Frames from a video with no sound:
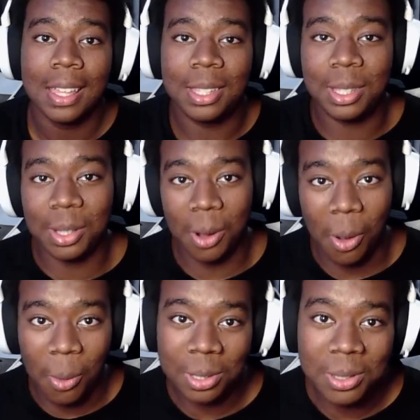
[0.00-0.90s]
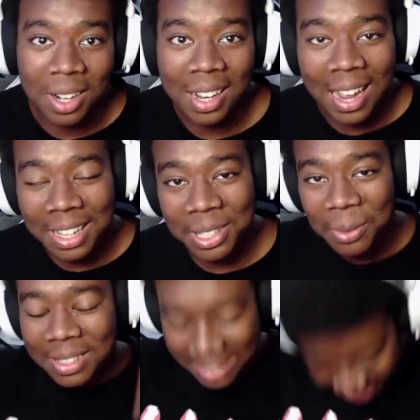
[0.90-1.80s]
Yo, what's going on, guys? Yo,
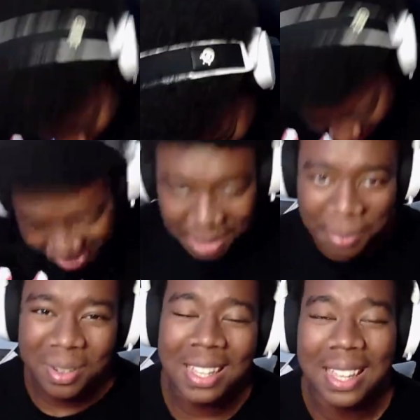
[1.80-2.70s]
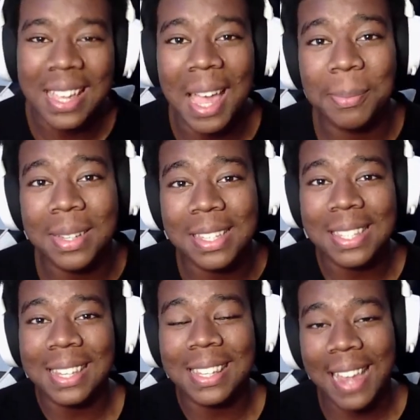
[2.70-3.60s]
what's good? It's your boy King Kappa, and
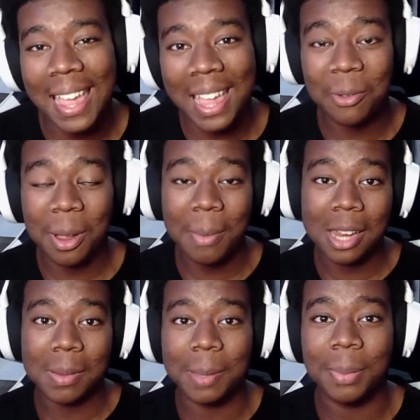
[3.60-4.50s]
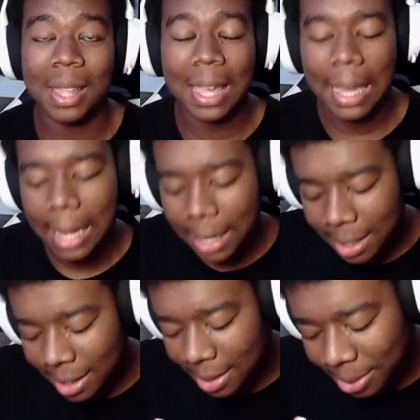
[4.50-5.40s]
today we're about to be playing
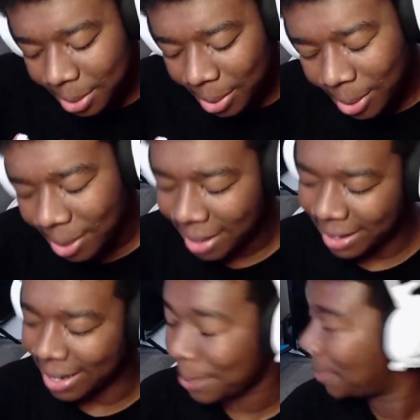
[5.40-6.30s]
another horror game.